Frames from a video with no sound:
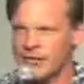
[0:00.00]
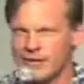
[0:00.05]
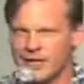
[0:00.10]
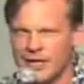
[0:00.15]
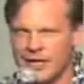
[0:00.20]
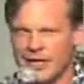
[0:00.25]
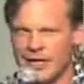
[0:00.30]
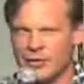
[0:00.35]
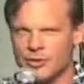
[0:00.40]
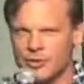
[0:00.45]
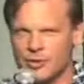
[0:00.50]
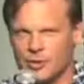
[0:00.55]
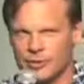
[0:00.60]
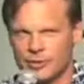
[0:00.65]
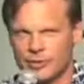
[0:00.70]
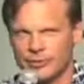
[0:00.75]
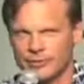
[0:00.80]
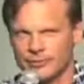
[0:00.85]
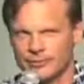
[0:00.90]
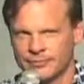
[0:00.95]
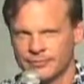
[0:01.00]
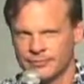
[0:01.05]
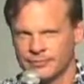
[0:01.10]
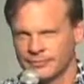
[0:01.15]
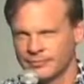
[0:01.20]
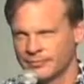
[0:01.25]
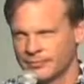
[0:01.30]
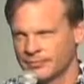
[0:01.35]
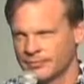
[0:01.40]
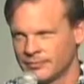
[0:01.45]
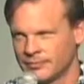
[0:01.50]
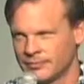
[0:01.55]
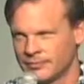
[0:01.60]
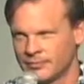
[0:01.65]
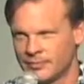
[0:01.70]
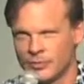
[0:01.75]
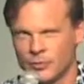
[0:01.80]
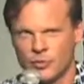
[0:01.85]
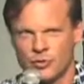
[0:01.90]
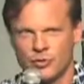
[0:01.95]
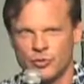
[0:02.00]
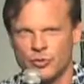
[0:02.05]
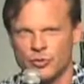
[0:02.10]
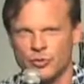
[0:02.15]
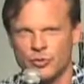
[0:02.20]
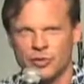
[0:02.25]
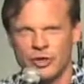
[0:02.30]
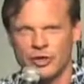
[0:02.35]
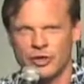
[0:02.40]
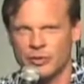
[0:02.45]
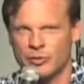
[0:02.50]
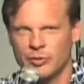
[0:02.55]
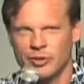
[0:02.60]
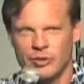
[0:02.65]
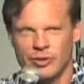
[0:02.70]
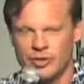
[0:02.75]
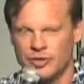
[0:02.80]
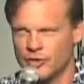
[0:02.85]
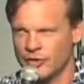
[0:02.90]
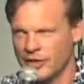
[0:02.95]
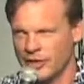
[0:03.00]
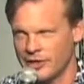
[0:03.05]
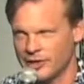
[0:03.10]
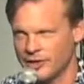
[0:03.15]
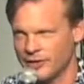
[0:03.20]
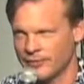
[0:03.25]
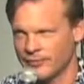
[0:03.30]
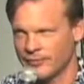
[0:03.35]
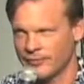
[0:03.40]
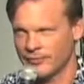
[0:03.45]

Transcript: David householder, which was really, really strange.